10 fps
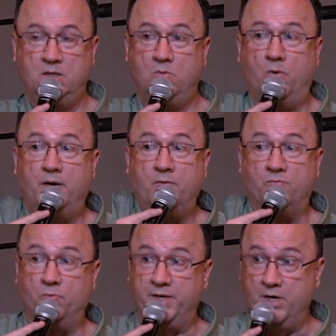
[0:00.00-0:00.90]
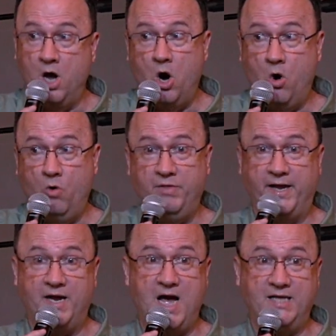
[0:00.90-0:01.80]
Whenever we know that
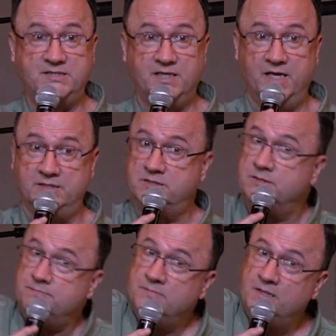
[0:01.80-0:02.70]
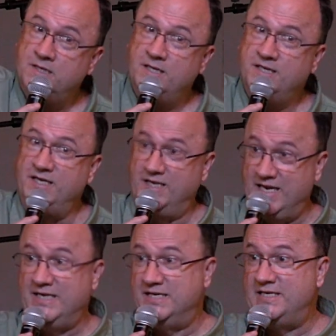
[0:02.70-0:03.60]
God says, you
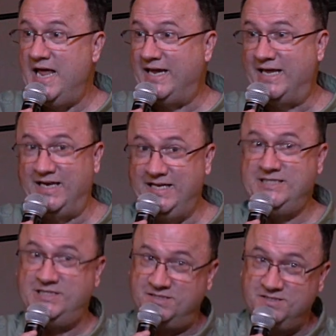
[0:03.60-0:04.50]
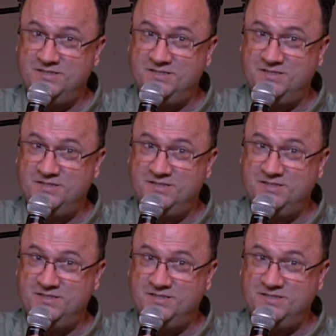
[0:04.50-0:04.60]
need to take at least